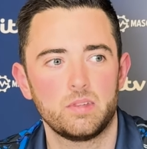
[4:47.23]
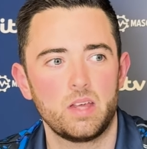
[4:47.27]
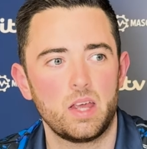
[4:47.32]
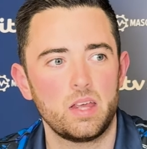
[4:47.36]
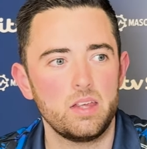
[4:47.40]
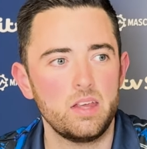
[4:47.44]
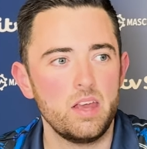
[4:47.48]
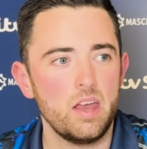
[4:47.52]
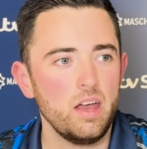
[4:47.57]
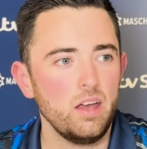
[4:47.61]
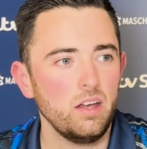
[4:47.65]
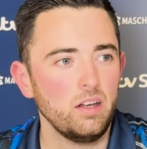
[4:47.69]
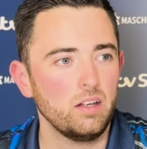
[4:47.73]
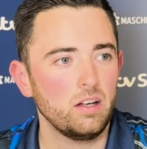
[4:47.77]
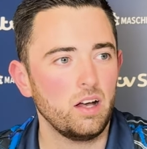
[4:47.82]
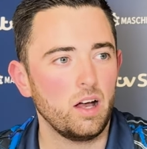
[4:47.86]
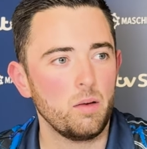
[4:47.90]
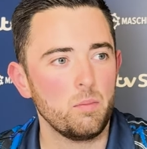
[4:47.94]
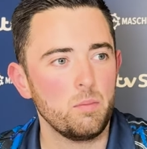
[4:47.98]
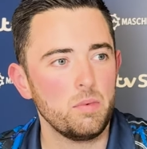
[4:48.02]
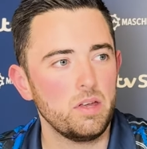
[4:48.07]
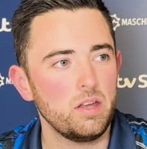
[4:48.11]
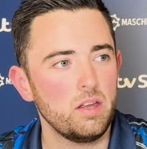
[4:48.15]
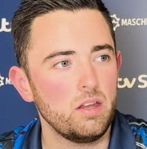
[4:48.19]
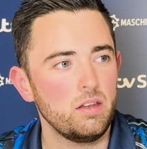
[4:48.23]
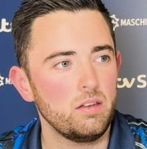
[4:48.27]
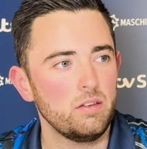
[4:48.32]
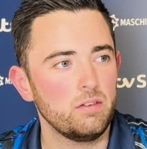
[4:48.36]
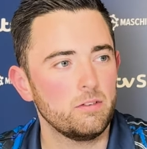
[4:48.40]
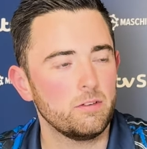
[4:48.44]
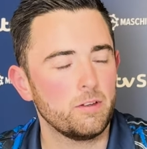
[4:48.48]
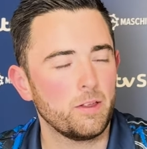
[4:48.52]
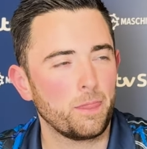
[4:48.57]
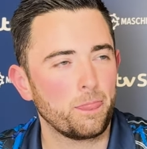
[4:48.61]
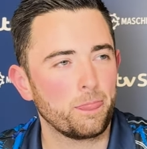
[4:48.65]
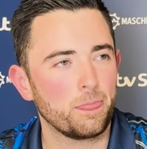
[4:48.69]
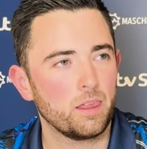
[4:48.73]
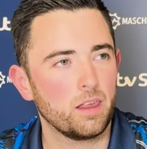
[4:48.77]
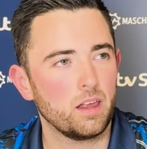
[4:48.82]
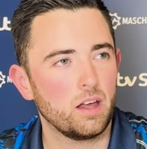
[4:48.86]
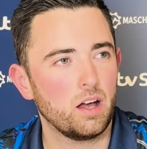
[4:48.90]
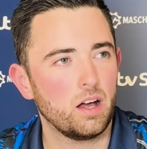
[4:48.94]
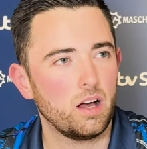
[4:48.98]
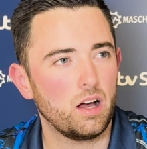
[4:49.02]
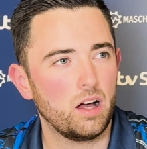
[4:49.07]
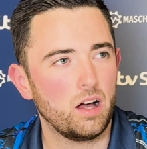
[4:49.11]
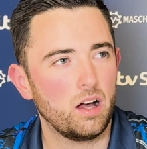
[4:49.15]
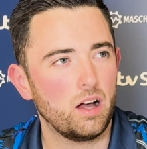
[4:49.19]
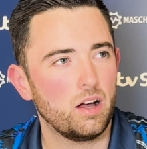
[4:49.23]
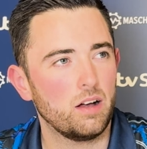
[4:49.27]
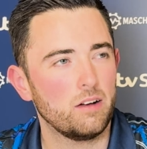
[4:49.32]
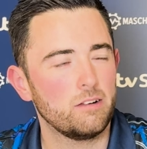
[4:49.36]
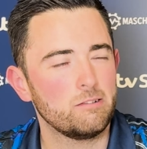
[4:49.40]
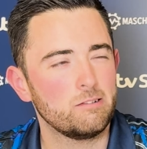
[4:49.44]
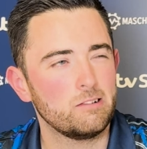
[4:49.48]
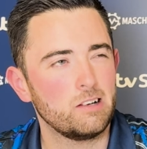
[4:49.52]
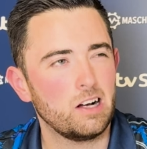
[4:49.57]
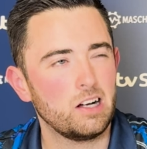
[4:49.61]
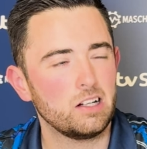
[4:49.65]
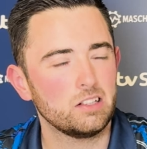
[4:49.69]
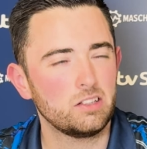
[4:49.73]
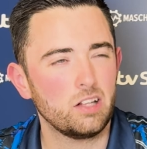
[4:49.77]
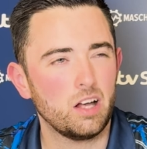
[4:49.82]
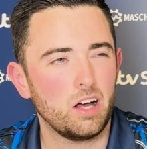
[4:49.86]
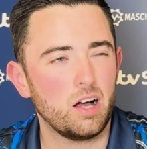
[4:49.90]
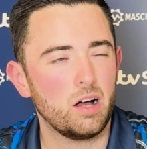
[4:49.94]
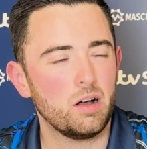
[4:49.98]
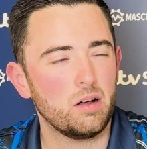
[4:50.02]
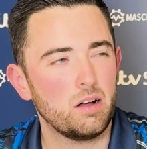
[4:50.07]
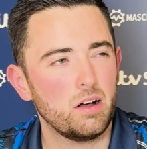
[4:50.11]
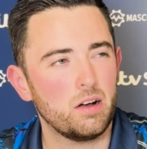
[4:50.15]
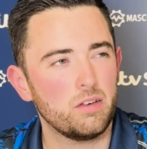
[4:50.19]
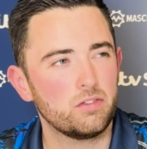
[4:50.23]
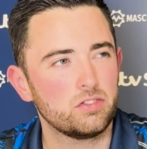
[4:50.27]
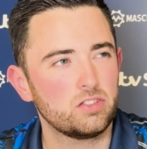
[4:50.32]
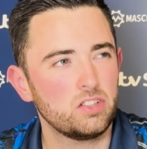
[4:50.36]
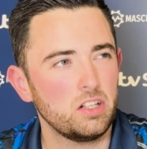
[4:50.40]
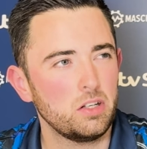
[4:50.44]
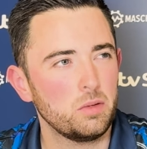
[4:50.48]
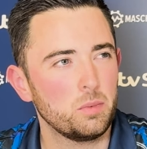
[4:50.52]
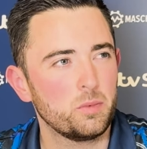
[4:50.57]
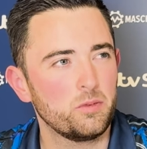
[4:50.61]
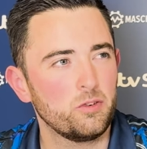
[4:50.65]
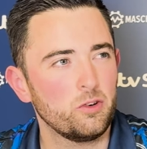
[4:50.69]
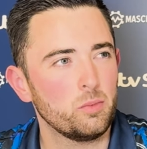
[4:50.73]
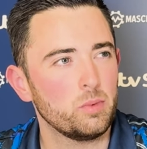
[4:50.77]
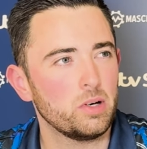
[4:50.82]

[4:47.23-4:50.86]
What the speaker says: Yeah, I mean, I've said it before,